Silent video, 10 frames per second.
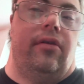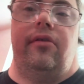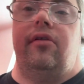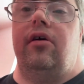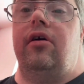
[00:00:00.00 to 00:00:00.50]

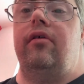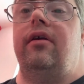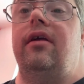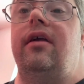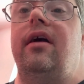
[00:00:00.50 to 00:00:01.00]
So
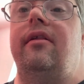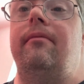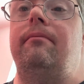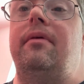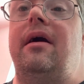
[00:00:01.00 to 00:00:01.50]
yes,
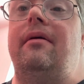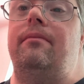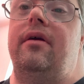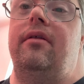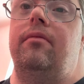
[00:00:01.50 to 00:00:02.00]
I'm
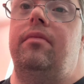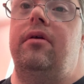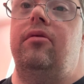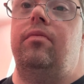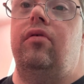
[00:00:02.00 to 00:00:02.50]
beat the
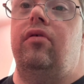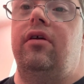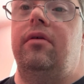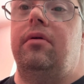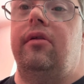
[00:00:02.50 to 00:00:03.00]
beat the
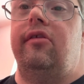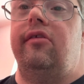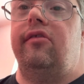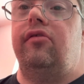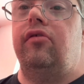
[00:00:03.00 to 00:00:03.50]
poorly my
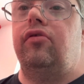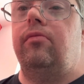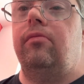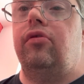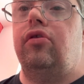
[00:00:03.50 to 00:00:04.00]
sister
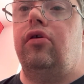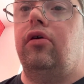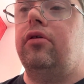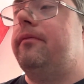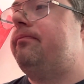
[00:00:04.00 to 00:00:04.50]

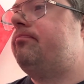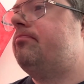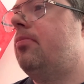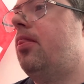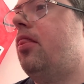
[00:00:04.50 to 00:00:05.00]
dog.
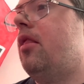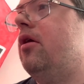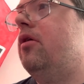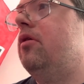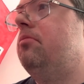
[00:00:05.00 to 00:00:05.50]

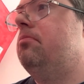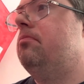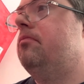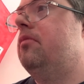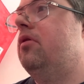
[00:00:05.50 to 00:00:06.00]
Um,
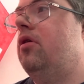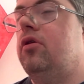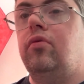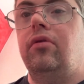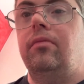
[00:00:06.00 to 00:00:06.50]
I
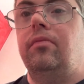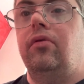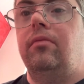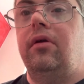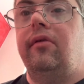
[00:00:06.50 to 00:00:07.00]
don't want to put
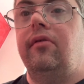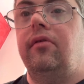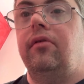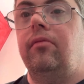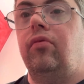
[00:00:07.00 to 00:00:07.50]
a
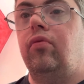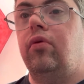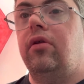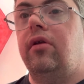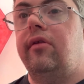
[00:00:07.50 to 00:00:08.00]
meeting.
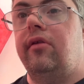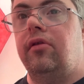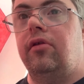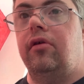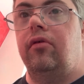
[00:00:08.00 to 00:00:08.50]
What I say
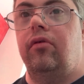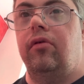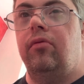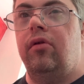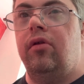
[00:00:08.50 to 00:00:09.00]
to
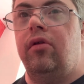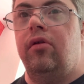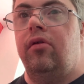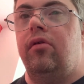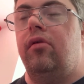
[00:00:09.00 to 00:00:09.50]
you
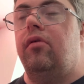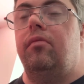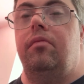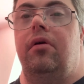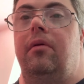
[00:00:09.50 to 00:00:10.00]

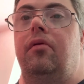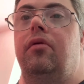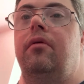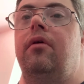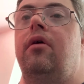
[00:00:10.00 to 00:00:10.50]

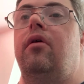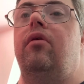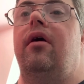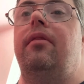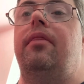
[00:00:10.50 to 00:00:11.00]
people.
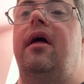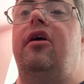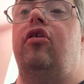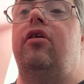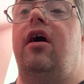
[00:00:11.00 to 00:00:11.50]
Right,
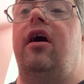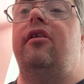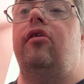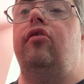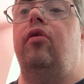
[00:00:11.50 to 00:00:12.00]
thank you guys
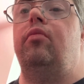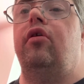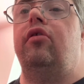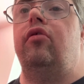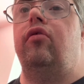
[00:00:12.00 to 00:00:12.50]
so
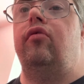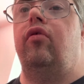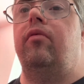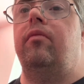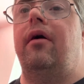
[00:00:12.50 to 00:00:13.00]
much for
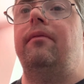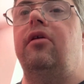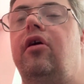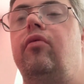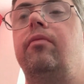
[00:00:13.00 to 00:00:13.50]
showing my
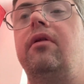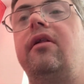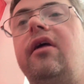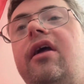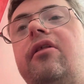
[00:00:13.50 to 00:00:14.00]
video. Please
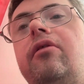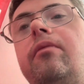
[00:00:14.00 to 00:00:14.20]
hit the